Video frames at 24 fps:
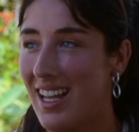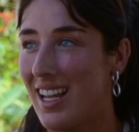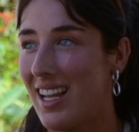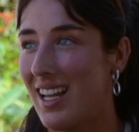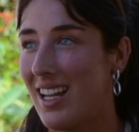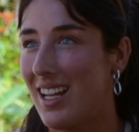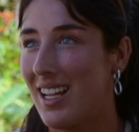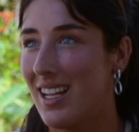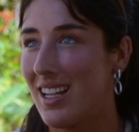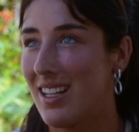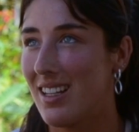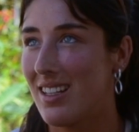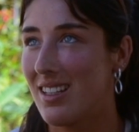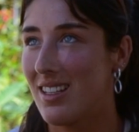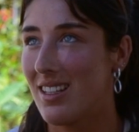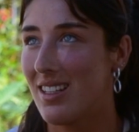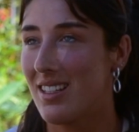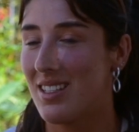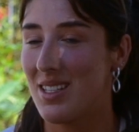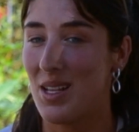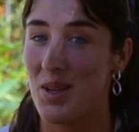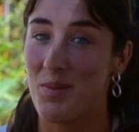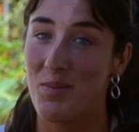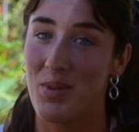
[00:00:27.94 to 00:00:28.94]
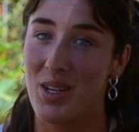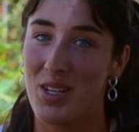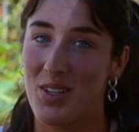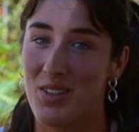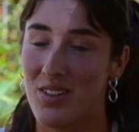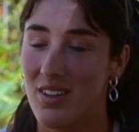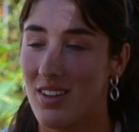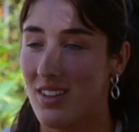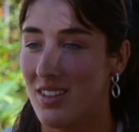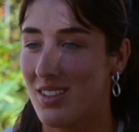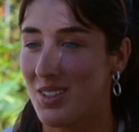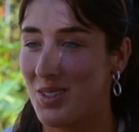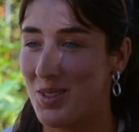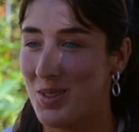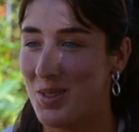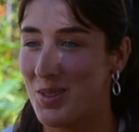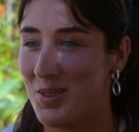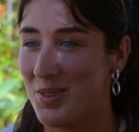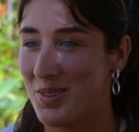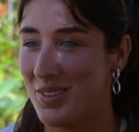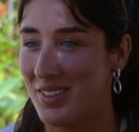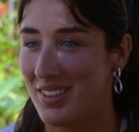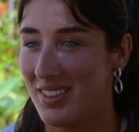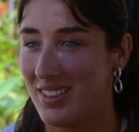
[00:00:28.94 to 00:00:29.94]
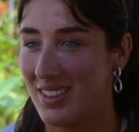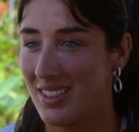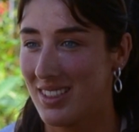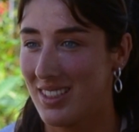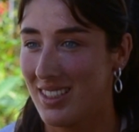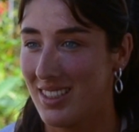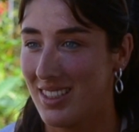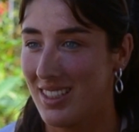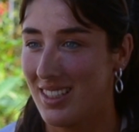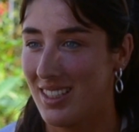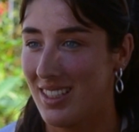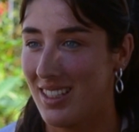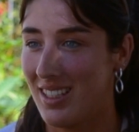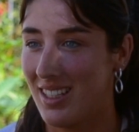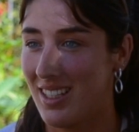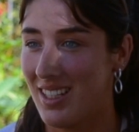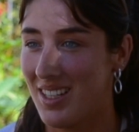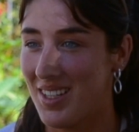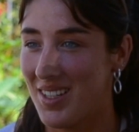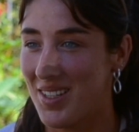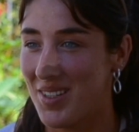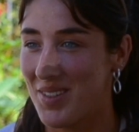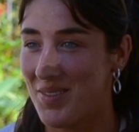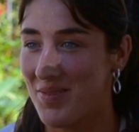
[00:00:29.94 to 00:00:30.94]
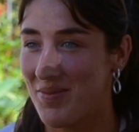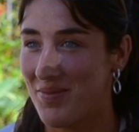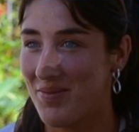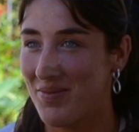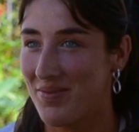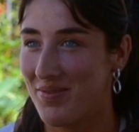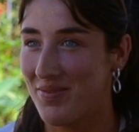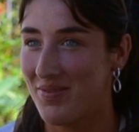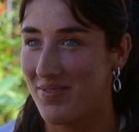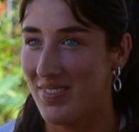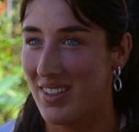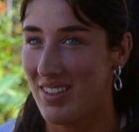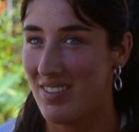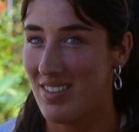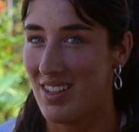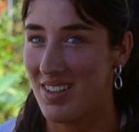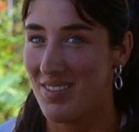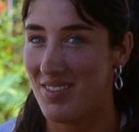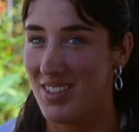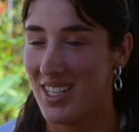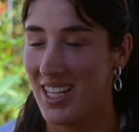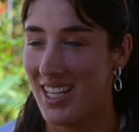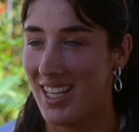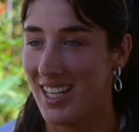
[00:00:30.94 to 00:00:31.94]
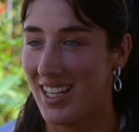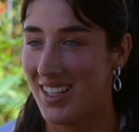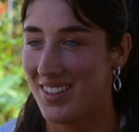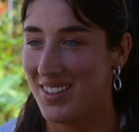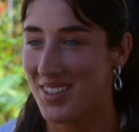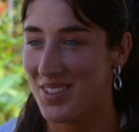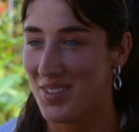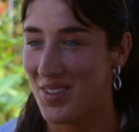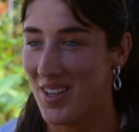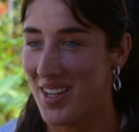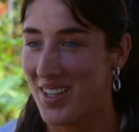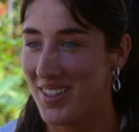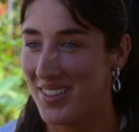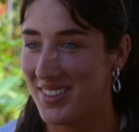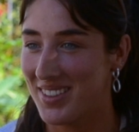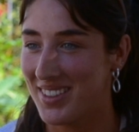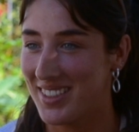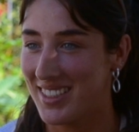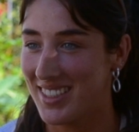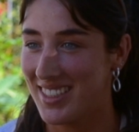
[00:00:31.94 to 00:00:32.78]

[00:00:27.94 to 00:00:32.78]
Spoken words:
And the San Pedro school. I've loved it here as well.